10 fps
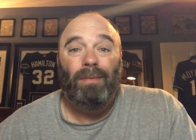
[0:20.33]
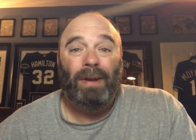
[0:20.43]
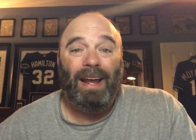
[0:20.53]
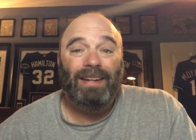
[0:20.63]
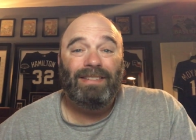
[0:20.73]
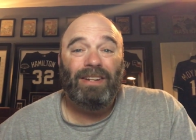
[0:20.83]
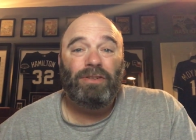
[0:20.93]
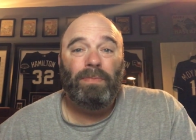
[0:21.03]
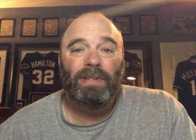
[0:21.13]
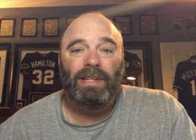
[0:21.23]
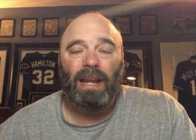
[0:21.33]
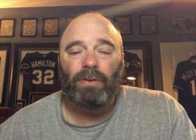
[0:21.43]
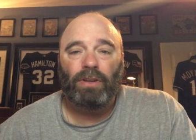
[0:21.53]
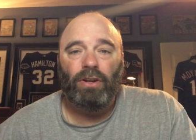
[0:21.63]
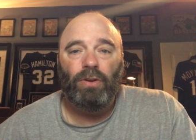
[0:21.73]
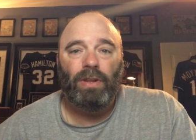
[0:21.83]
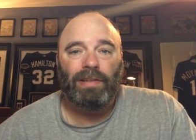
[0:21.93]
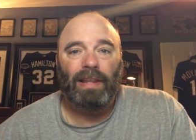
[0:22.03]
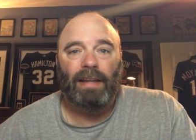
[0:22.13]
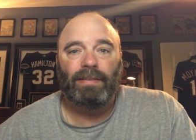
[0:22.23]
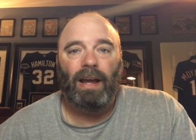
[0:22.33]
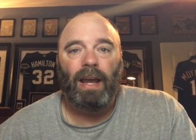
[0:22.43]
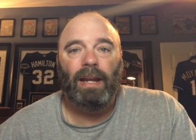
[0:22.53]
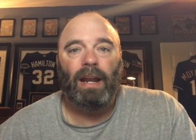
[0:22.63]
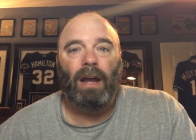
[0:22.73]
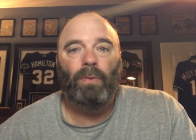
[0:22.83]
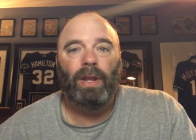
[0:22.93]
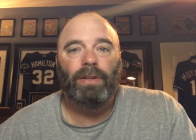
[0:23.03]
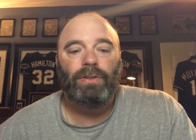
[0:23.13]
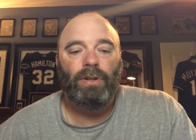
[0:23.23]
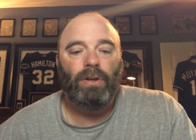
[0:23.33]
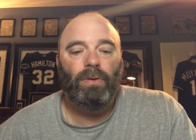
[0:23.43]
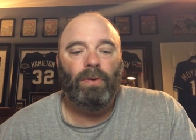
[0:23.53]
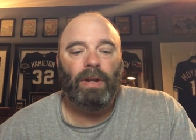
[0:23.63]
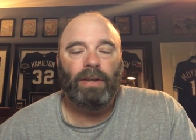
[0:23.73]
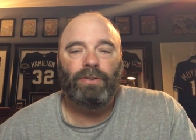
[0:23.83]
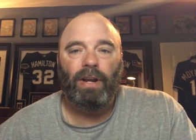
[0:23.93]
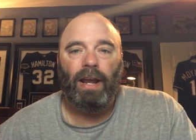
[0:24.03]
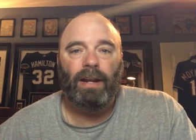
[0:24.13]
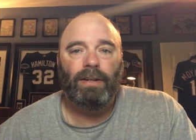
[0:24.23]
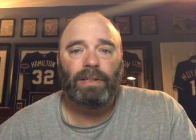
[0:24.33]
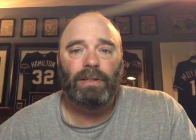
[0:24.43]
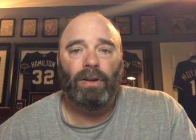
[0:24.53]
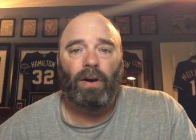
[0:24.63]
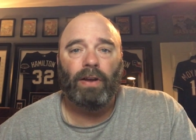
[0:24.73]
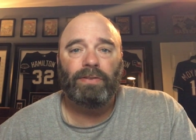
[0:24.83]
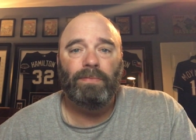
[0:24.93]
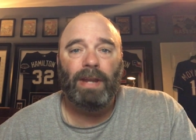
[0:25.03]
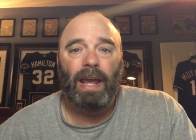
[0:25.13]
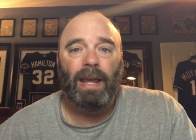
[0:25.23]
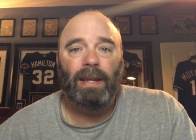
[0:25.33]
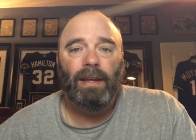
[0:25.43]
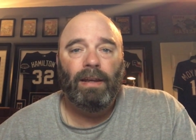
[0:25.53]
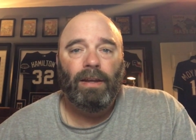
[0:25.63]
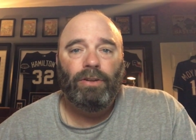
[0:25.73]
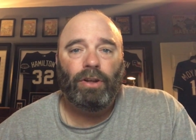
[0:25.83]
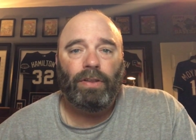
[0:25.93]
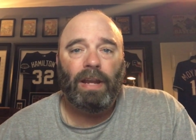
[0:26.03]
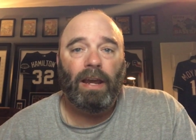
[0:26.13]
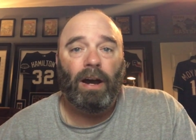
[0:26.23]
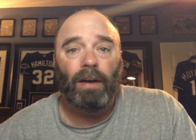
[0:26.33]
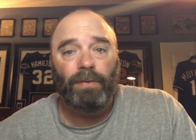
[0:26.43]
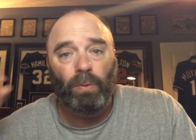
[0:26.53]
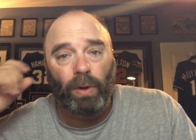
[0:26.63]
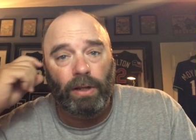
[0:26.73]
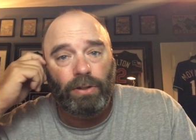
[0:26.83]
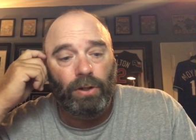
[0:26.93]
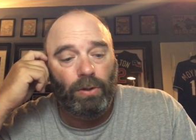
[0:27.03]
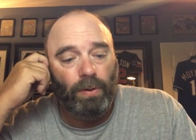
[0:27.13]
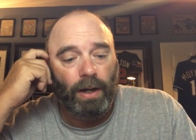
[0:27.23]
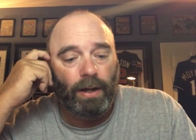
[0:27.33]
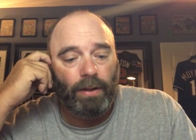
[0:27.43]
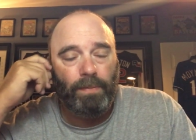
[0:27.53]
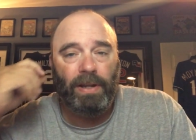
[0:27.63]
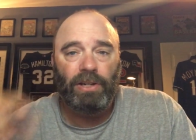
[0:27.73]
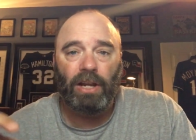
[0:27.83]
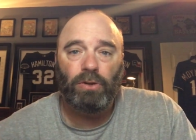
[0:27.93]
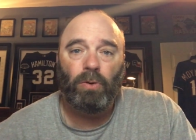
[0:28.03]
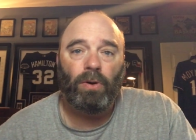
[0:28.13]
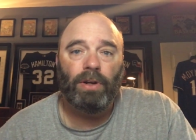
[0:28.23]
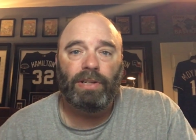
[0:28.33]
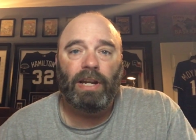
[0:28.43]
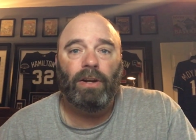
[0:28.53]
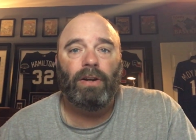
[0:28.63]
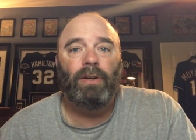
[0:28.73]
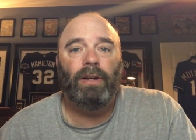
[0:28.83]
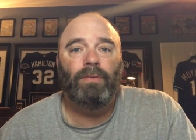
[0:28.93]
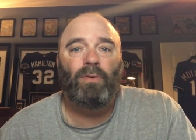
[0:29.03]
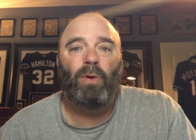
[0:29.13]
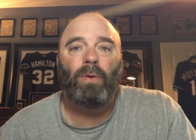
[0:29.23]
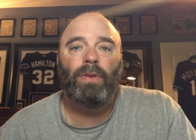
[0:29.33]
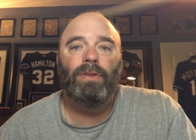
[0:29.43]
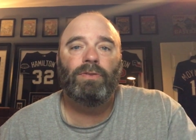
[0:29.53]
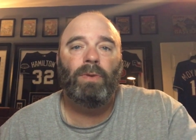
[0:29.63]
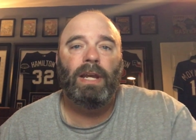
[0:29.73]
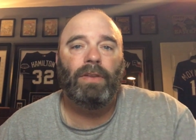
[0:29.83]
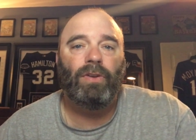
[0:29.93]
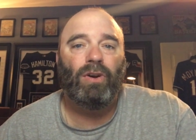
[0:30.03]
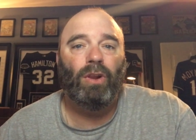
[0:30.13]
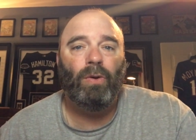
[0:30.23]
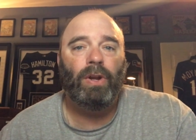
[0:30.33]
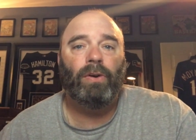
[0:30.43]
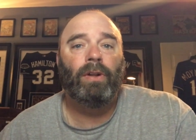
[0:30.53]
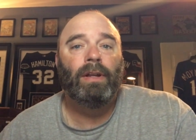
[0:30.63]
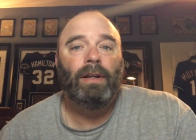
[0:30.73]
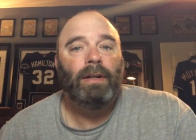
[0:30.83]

But I had such a busy day, I was going to do this last night. Yesterday I had just an awesome day. Took the day off and went to the PGA Tour is here in Fort Worth this week at the Colonial.